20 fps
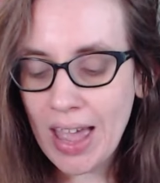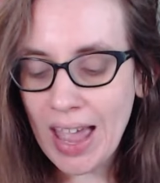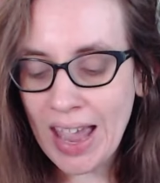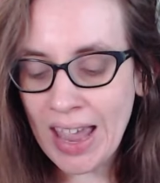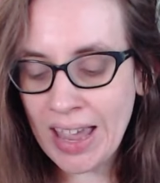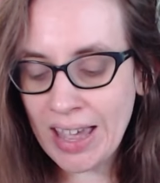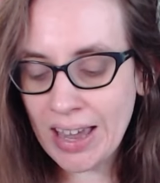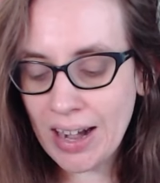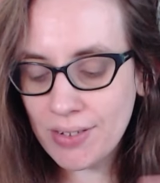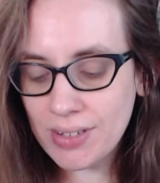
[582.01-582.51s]

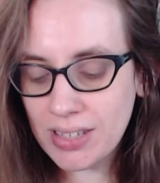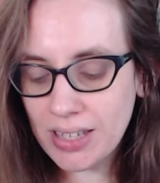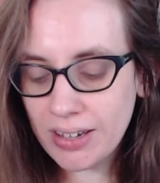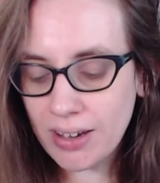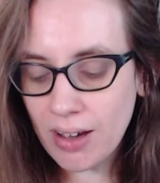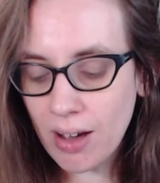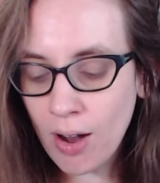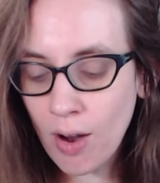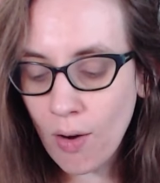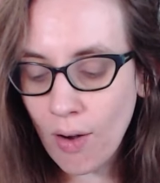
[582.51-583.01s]
And I was like,
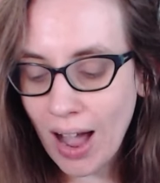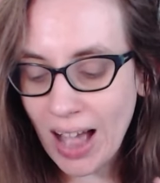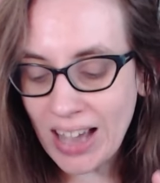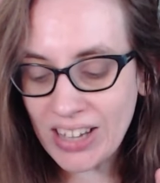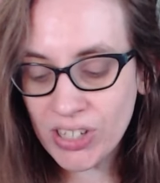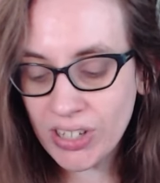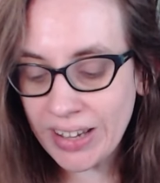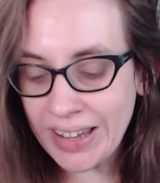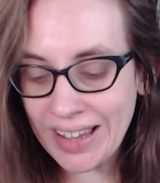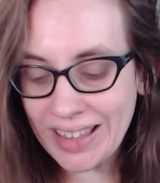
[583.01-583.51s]
oh, I
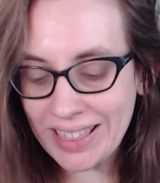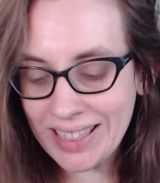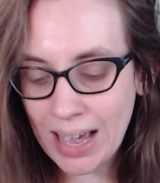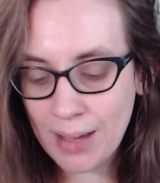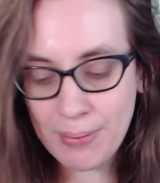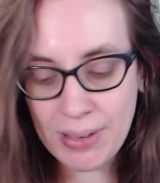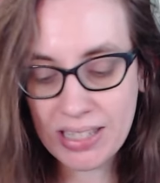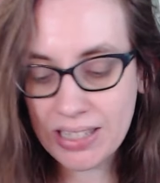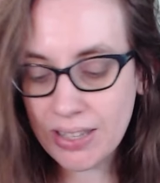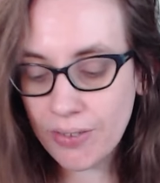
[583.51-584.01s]
should get
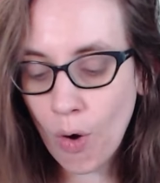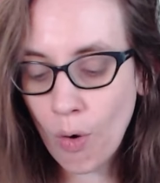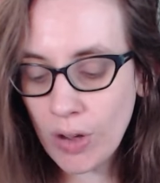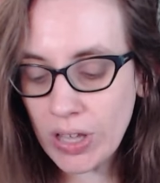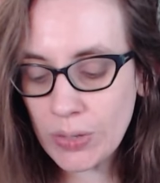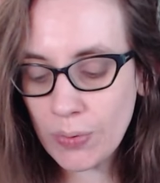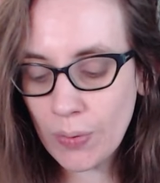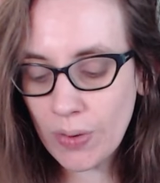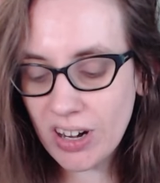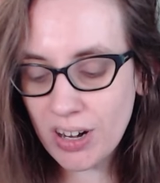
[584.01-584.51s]
that because I've
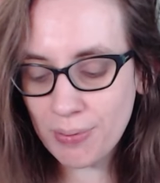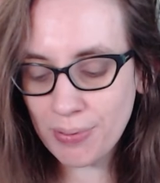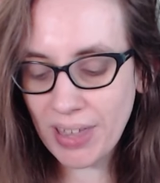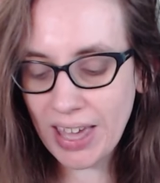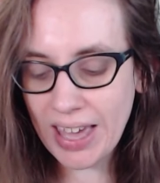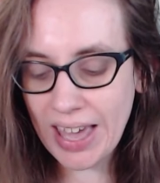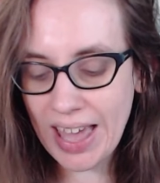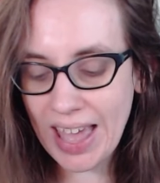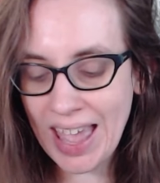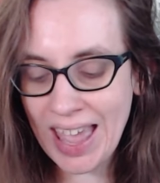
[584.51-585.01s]
always wanted to
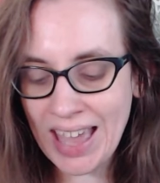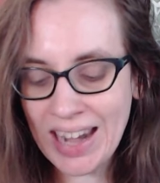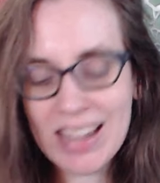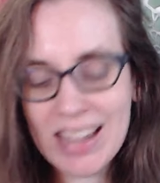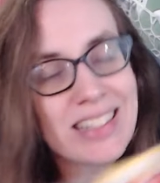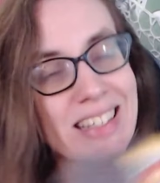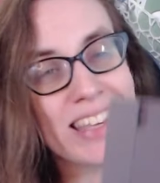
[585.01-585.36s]
play it. And it's